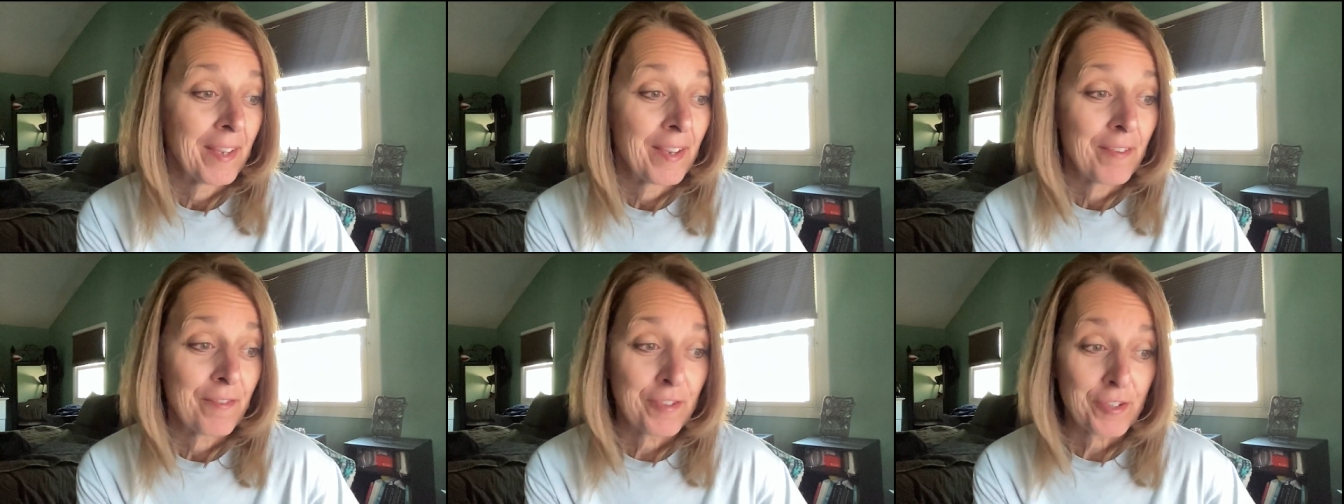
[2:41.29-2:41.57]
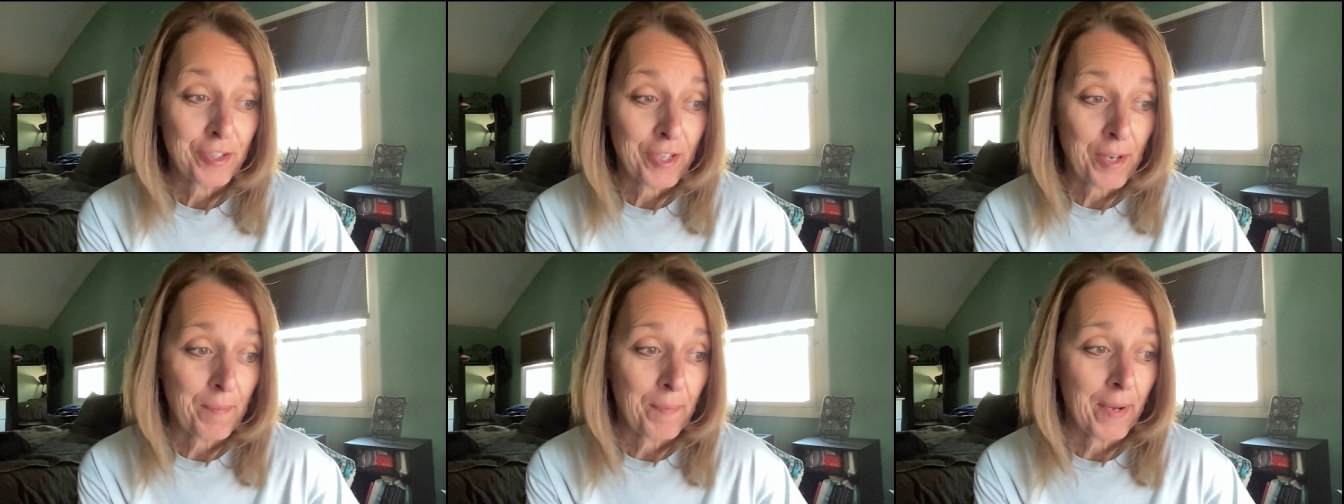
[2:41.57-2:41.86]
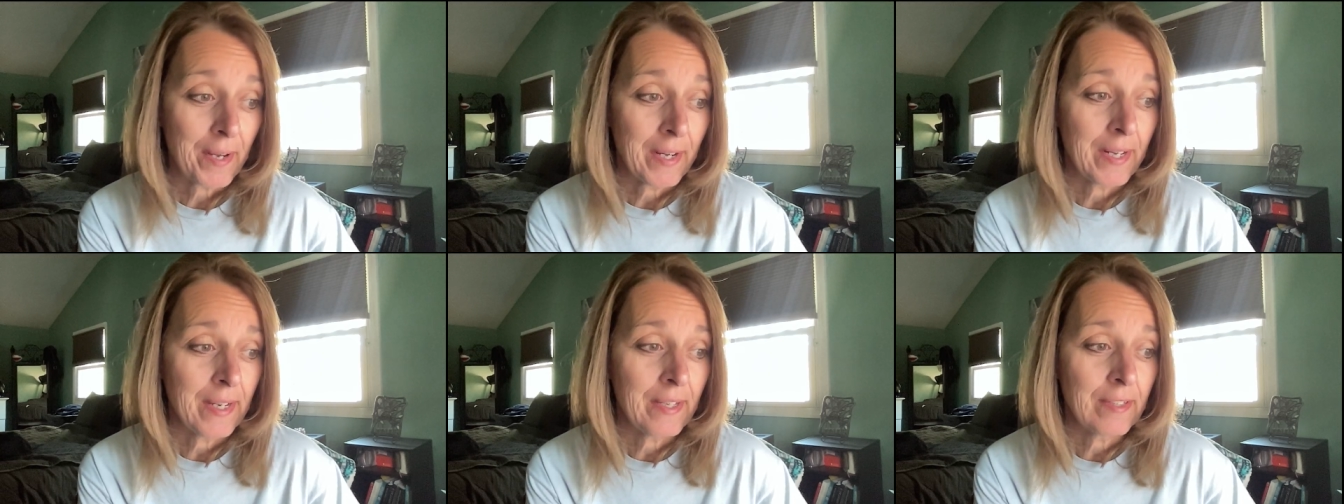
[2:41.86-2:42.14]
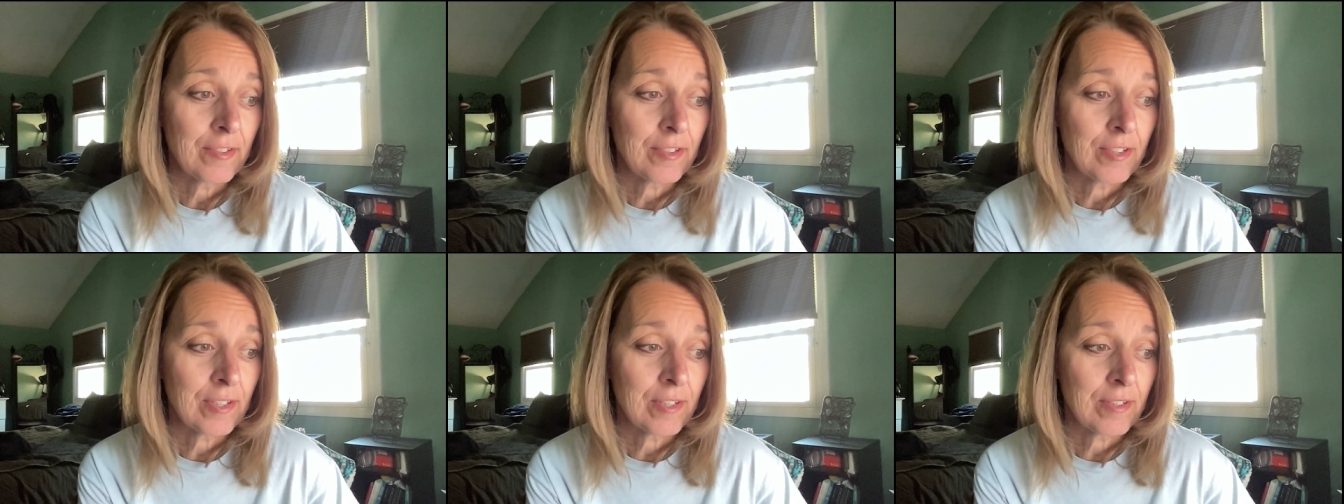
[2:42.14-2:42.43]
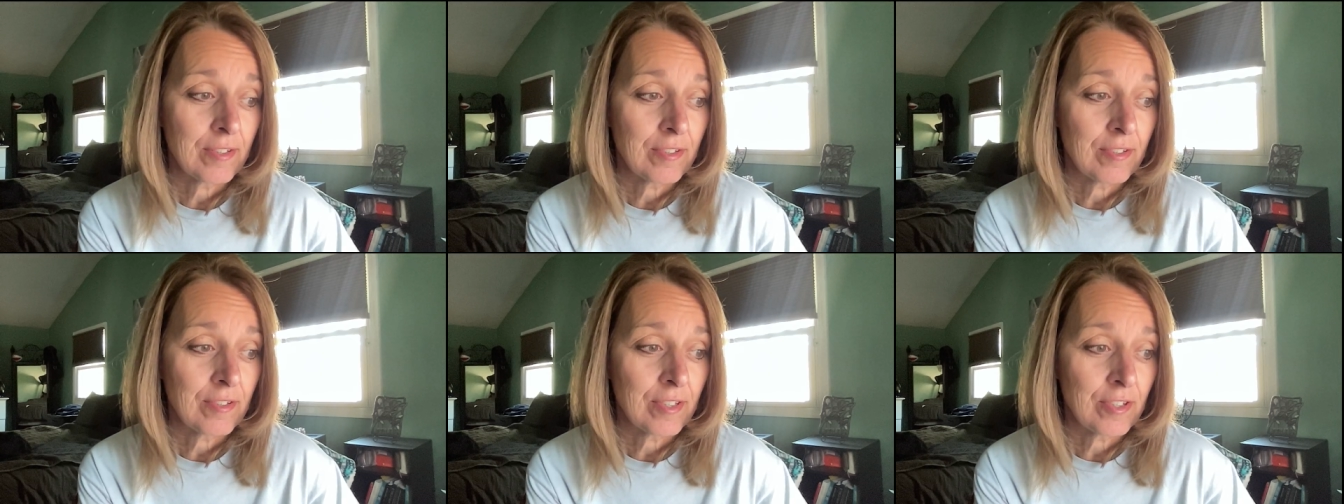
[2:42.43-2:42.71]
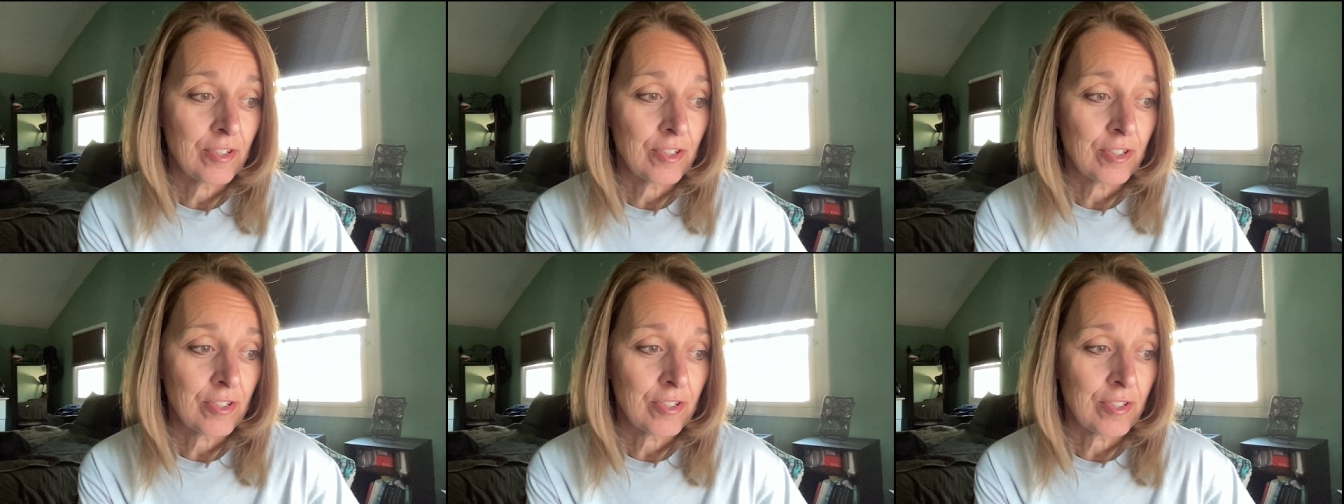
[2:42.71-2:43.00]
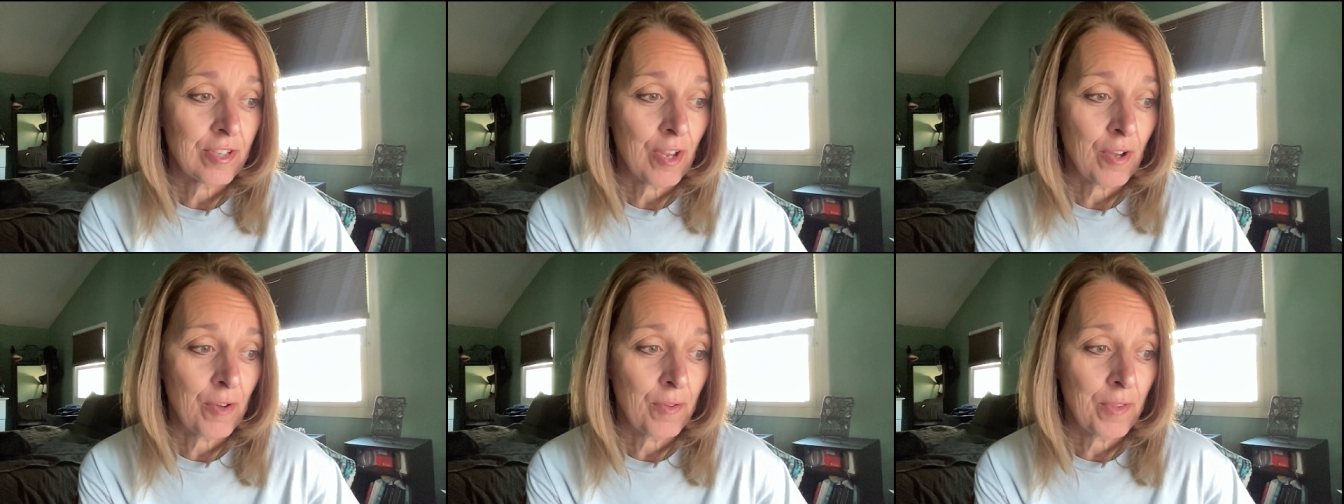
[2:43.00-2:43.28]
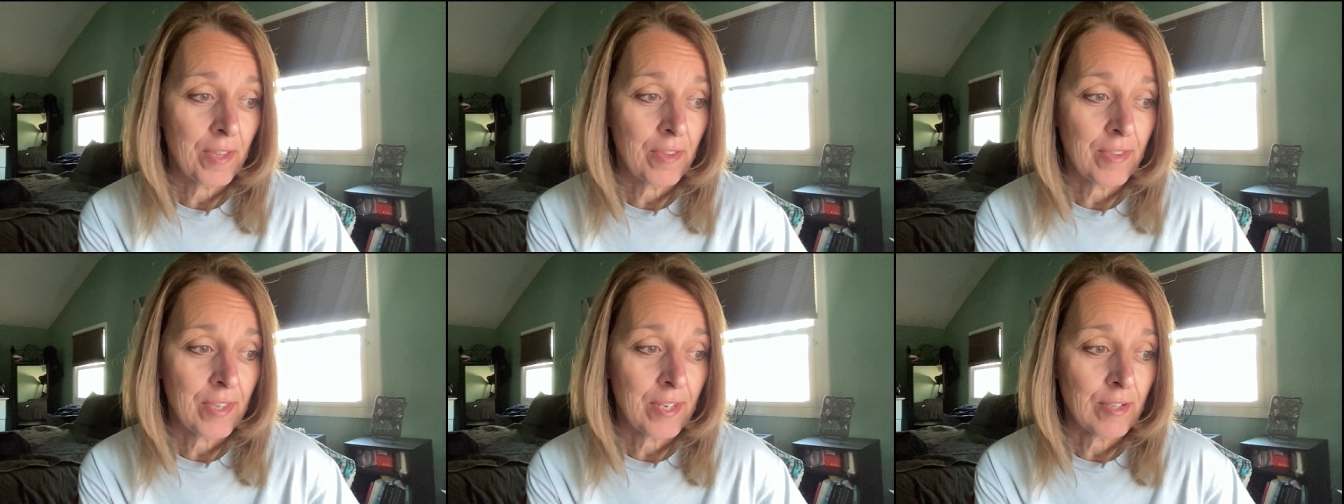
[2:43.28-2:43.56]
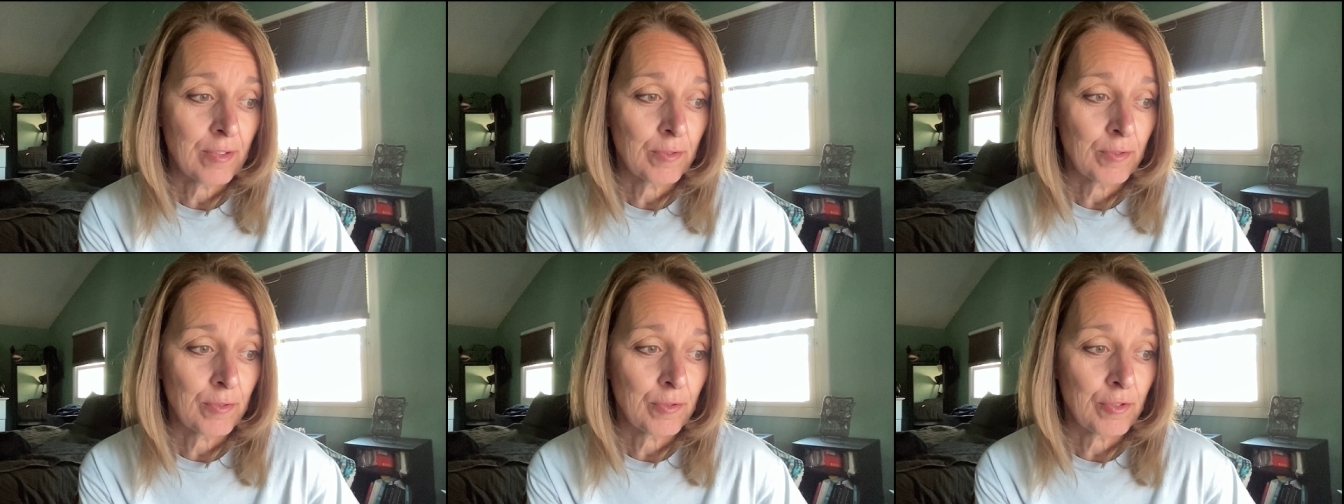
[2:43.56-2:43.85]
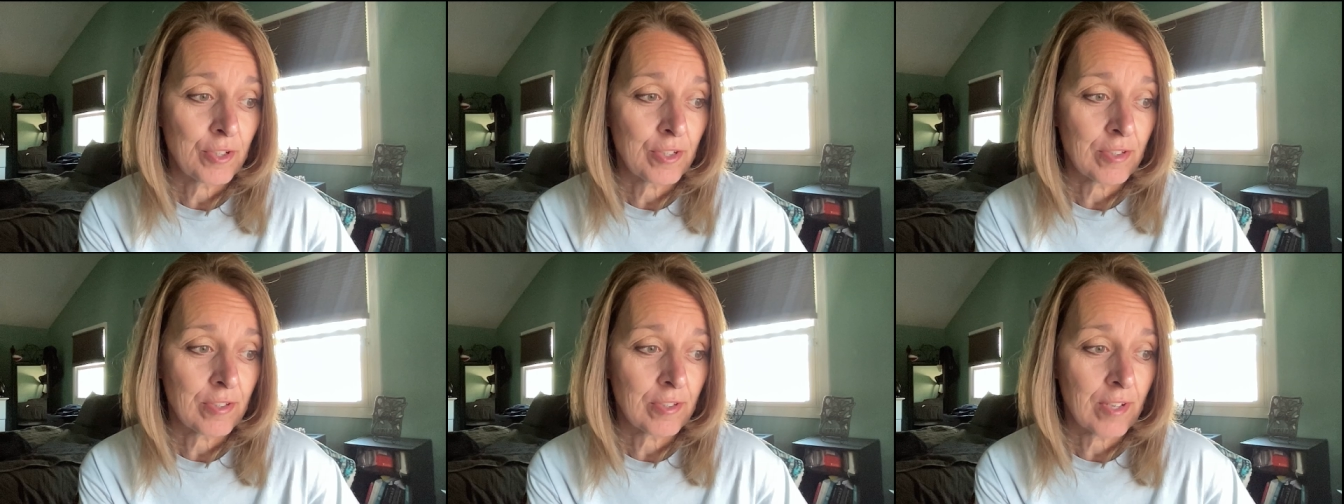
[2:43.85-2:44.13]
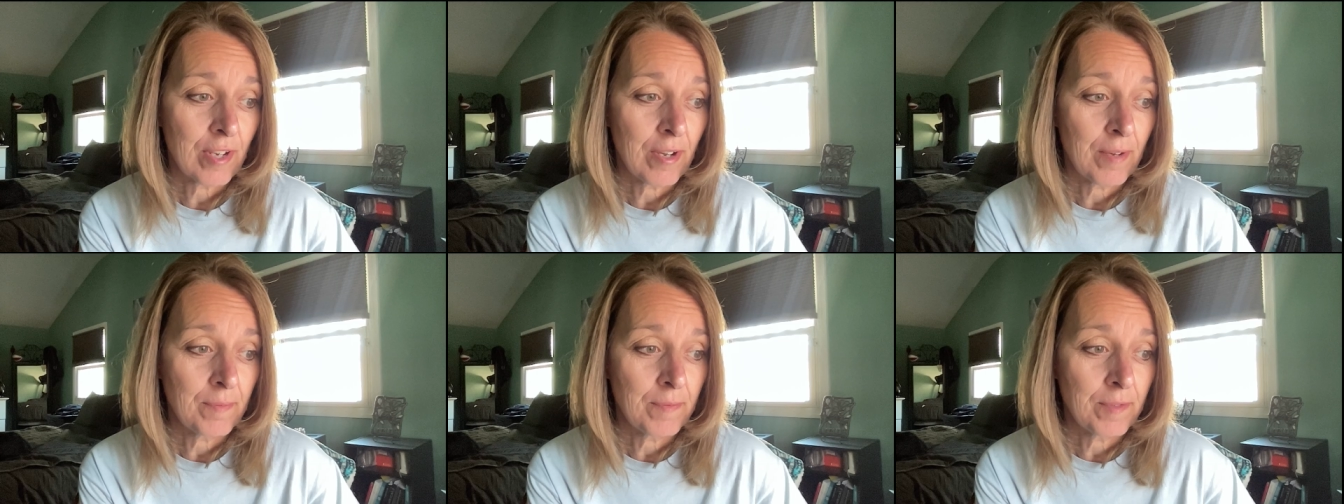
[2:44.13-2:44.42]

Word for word: for somebody to, to just know that things will just come